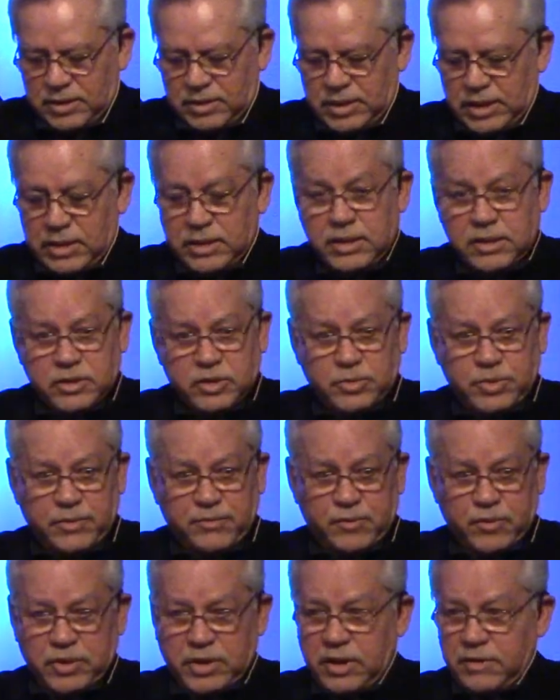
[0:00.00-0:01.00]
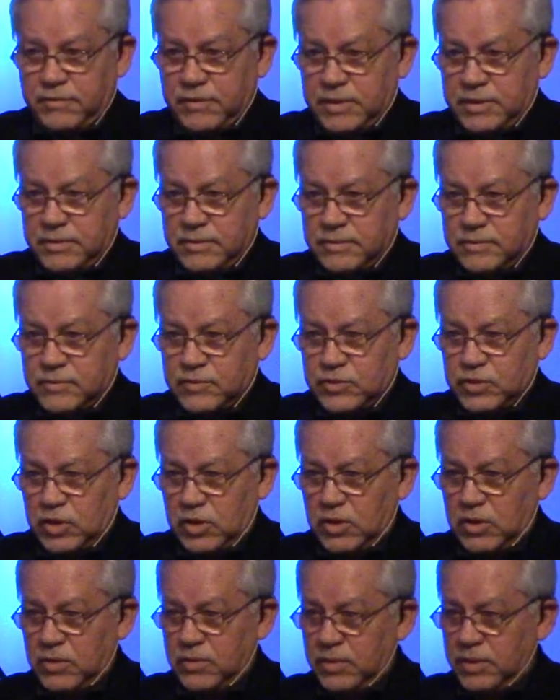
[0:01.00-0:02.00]
they needed to be forgiven.
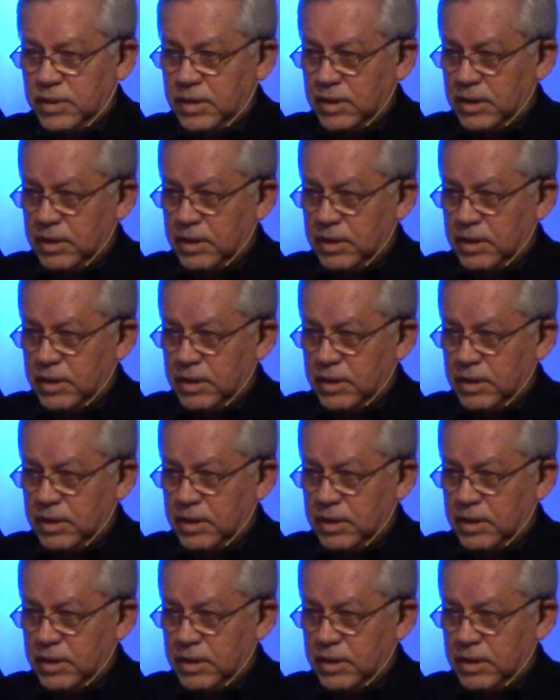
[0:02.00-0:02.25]
So